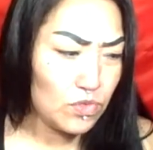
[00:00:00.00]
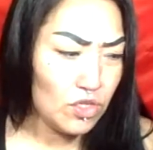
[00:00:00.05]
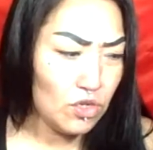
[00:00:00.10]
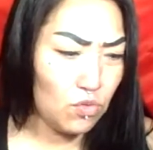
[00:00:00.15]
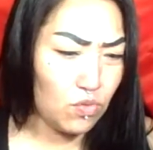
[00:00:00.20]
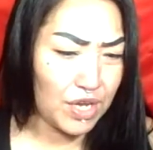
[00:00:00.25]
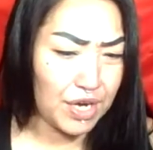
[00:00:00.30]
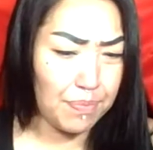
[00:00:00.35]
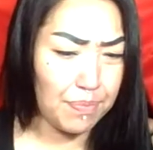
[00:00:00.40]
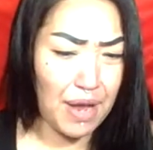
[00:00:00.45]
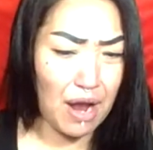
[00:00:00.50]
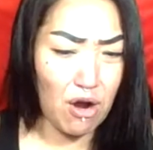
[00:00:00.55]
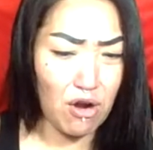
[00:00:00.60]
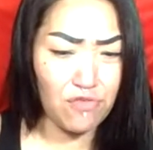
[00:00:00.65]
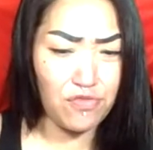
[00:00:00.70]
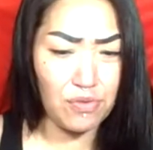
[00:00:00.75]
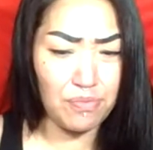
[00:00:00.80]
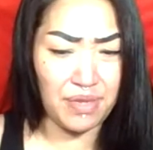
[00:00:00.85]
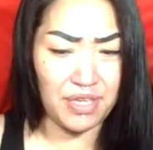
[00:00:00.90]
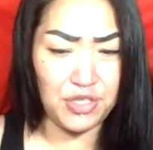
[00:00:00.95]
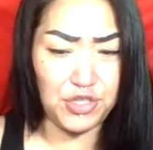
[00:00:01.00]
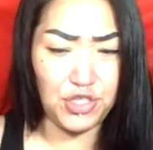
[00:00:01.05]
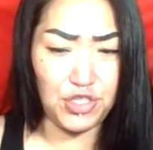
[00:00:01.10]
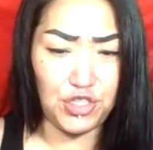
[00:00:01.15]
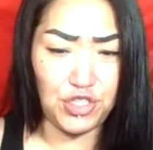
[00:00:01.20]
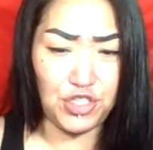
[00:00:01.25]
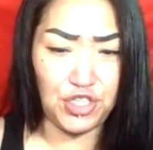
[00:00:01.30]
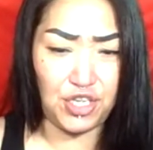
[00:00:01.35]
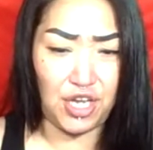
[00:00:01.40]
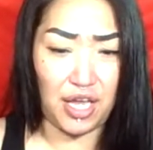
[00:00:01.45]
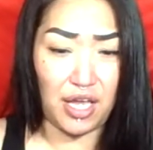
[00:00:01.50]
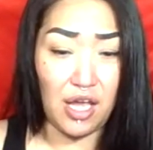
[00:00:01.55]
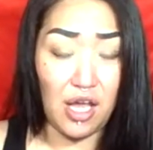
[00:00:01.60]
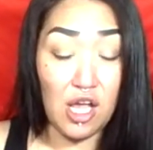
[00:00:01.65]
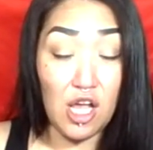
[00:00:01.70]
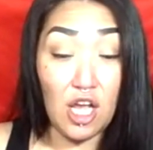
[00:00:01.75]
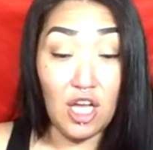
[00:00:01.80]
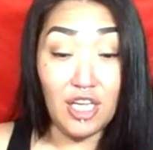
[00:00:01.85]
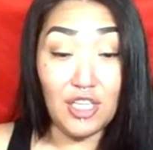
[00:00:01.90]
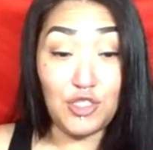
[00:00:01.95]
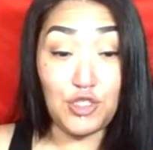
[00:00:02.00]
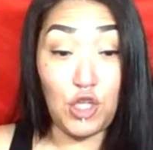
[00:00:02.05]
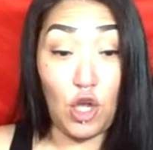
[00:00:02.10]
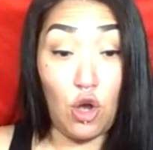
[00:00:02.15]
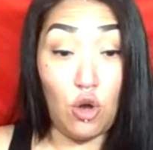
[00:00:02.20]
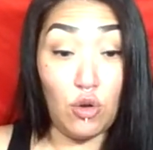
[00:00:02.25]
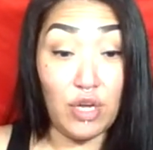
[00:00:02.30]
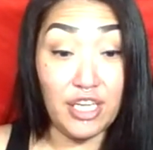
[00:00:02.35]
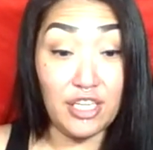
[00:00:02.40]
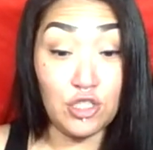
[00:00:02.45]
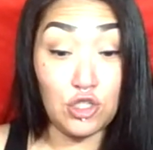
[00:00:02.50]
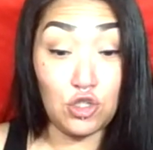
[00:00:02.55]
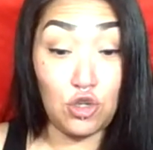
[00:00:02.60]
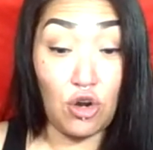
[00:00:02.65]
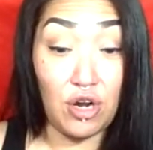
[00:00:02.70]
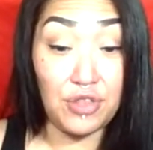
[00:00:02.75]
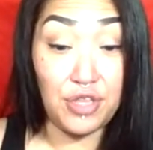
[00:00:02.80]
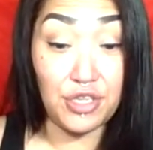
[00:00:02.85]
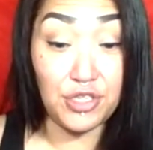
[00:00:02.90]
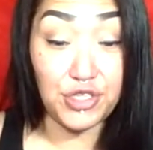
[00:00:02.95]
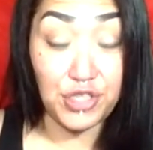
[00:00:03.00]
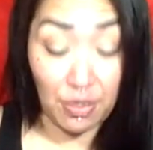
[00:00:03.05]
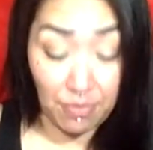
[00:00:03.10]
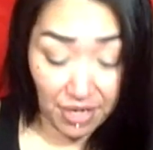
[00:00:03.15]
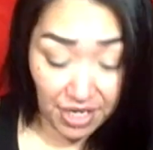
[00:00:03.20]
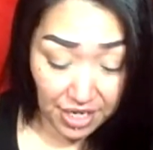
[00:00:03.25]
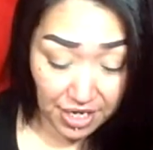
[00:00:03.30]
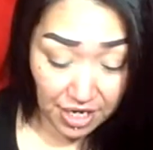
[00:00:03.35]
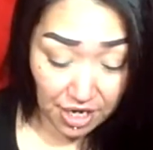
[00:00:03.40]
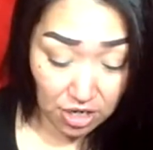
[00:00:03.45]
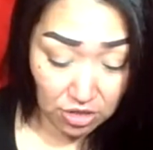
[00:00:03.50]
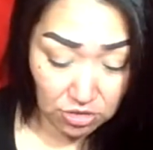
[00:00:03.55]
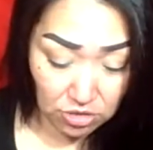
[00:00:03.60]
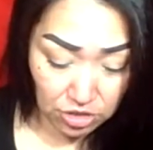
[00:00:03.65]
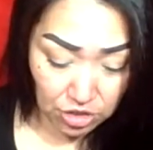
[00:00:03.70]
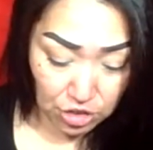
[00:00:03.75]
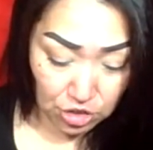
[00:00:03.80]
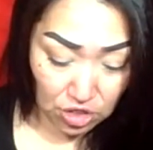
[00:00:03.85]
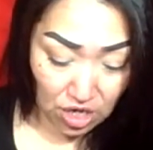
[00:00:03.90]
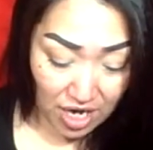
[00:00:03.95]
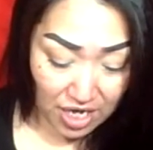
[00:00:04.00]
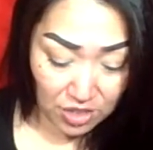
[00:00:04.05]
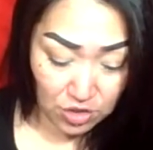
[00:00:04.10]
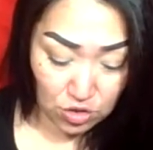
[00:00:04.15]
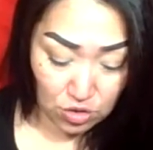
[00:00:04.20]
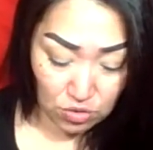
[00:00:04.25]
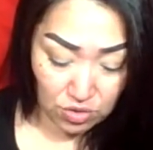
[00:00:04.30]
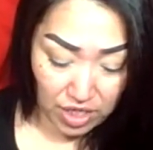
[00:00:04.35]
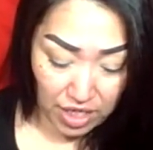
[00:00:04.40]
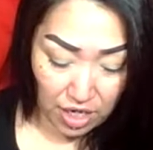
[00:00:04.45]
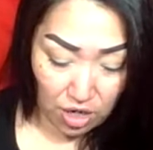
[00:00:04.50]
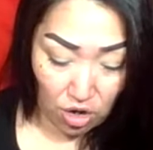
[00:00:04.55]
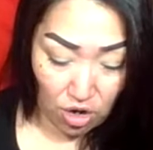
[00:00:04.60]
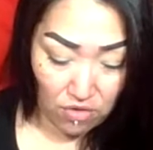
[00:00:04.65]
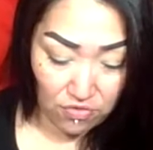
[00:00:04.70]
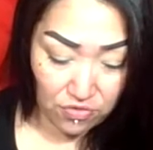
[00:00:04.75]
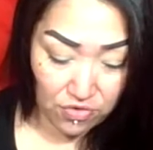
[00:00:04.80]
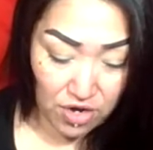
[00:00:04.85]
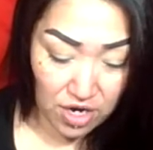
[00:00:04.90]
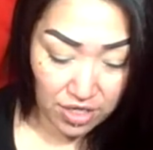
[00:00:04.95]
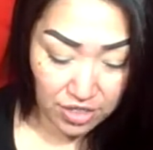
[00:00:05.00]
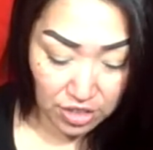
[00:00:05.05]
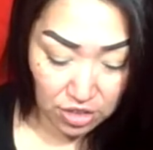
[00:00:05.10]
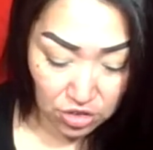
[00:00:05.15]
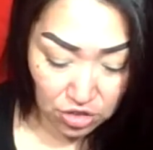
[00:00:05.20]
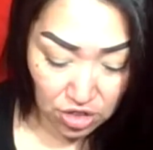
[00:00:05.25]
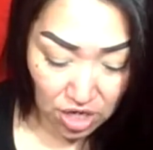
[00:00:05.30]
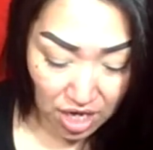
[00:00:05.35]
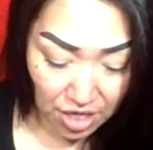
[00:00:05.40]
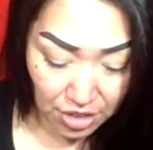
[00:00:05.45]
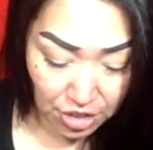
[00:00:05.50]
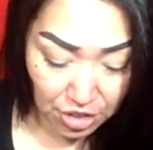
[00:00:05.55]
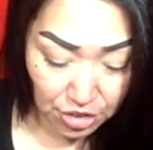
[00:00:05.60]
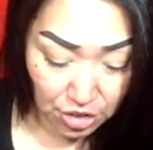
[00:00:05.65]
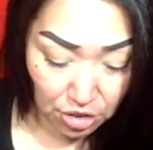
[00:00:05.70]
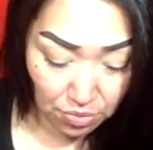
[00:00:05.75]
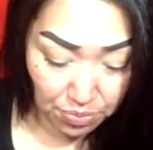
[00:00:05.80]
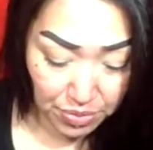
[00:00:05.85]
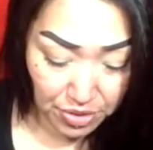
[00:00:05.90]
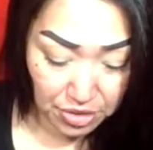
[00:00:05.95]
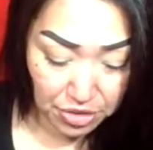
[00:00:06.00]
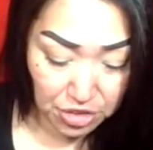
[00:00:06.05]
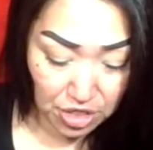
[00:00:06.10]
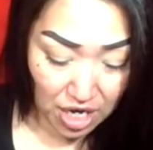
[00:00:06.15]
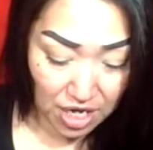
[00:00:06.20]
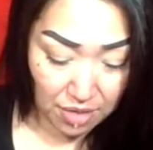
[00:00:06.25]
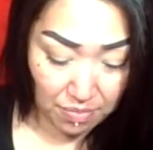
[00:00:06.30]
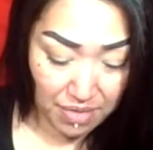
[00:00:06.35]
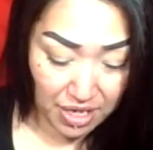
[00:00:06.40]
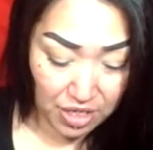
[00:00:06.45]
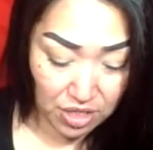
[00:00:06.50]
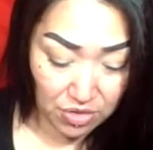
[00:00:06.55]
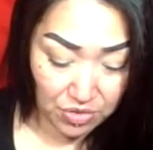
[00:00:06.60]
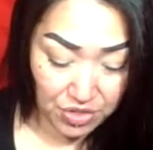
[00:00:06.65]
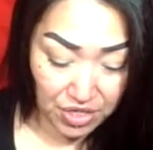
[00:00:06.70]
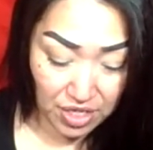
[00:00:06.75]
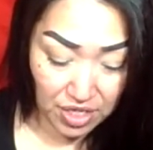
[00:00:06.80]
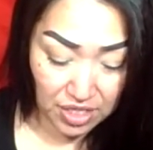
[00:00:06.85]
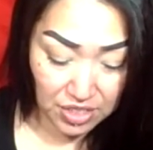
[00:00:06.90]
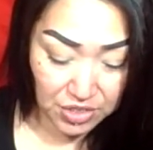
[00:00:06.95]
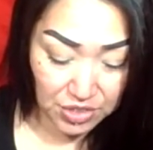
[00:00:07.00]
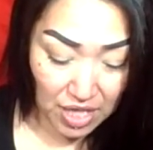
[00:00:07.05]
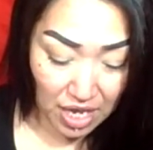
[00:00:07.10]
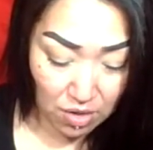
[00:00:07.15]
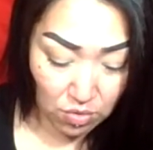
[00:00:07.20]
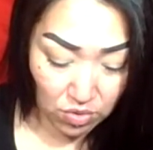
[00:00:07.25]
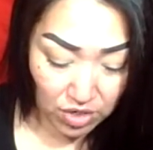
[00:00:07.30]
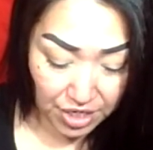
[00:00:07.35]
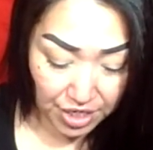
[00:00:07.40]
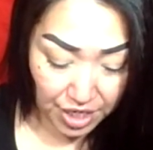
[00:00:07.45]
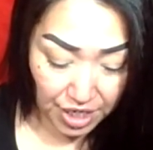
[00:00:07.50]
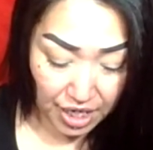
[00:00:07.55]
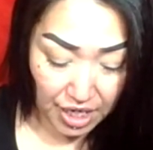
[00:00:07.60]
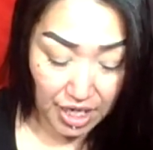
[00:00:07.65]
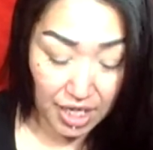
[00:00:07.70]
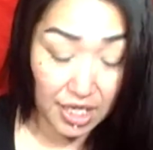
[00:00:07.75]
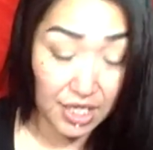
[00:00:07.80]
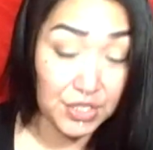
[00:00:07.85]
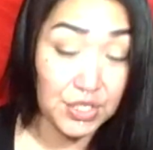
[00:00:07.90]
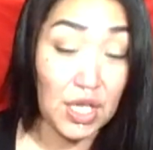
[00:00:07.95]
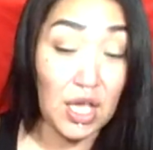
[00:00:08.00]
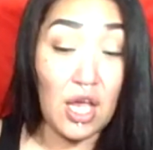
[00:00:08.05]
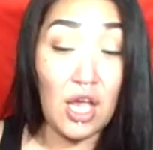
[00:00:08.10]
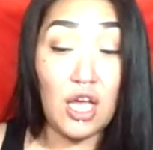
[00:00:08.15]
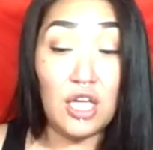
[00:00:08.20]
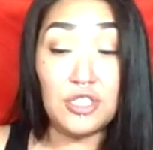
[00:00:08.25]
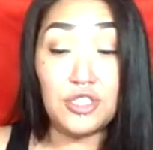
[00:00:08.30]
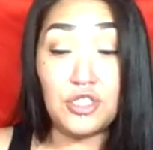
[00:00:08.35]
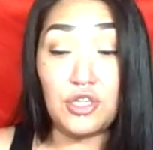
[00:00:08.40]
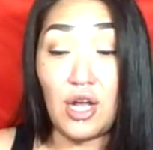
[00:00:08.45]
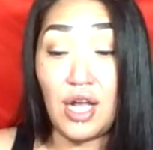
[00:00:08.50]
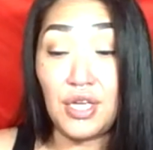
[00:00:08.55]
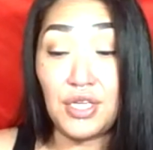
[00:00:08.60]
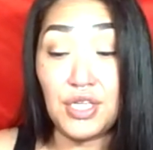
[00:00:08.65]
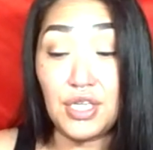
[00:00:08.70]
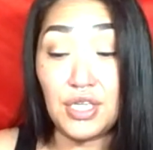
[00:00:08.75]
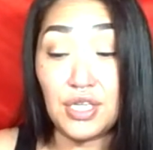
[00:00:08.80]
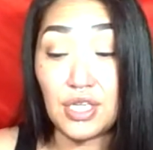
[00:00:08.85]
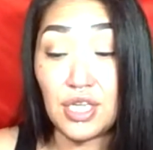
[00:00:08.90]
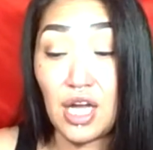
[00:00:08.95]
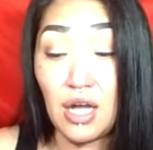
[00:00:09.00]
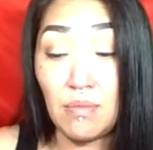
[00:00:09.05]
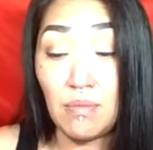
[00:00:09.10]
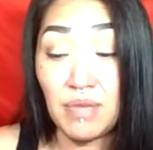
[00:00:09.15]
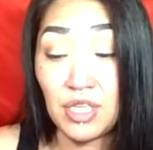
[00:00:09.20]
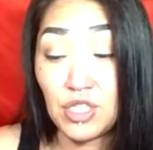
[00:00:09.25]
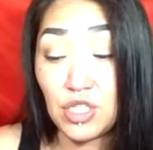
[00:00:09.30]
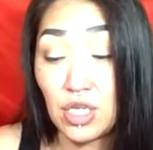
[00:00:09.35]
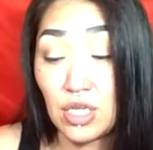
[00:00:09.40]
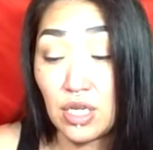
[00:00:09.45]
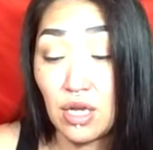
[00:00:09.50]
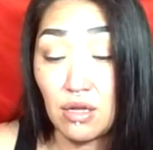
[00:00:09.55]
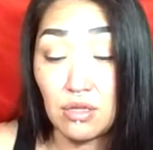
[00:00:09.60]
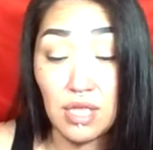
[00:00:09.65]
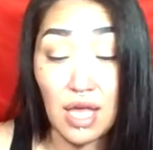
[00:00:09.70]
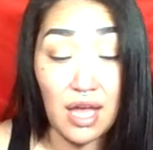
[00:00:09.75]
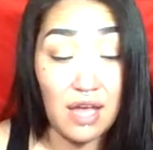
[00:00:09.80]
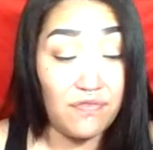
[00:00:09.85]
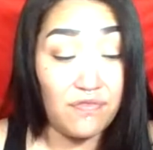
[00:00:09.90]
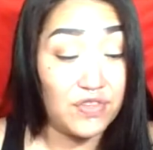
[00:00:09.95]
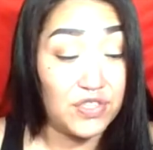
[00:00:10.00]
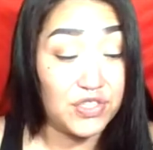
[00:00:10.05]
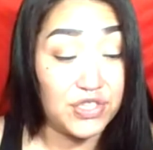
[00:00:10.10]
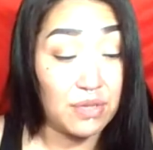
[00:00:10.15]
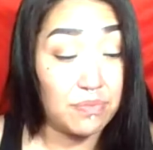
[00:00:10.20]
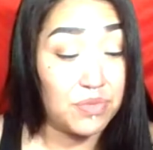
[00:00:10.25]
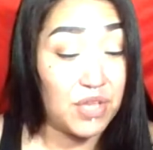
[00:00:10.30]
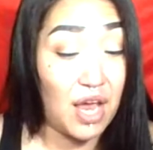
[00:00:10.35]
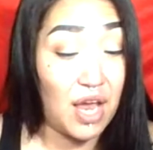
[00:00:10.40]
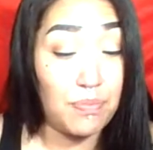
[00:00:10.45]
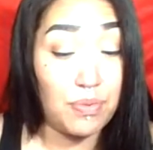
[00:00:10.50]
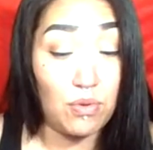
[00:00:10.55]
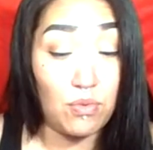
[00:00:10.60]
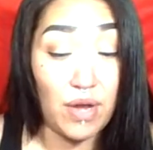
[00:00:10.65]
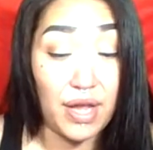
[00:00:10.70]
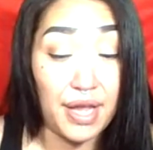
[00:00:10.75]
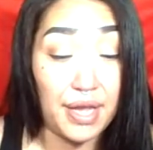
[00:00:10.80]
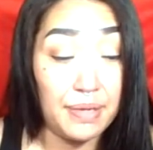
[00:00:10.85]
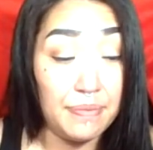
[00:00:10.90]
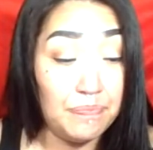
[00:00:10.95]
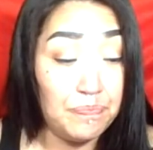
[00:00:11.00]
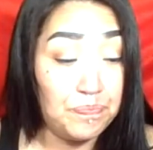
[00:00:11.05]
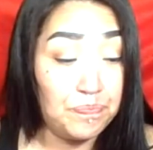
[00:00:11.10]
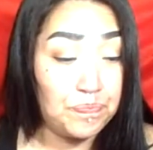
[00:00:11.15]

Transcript: What a powerful message today. So in short, there's somebody here who is trying to get over on you, trying to dupe you, trying to make you think it's not what it is, trying to come into your life in some type of way.